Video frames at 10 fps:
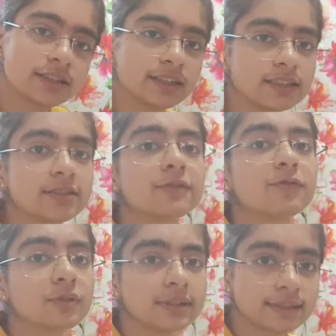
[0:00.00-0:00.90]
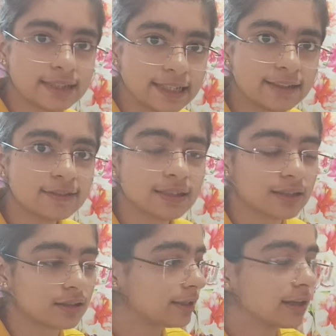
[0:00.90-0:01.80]
it is full sleeves,
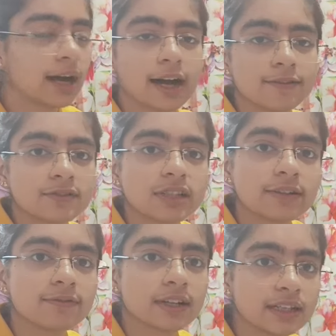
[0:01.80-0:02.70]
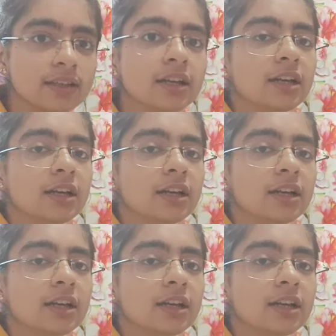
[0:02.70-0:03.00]
not the half sleeve one.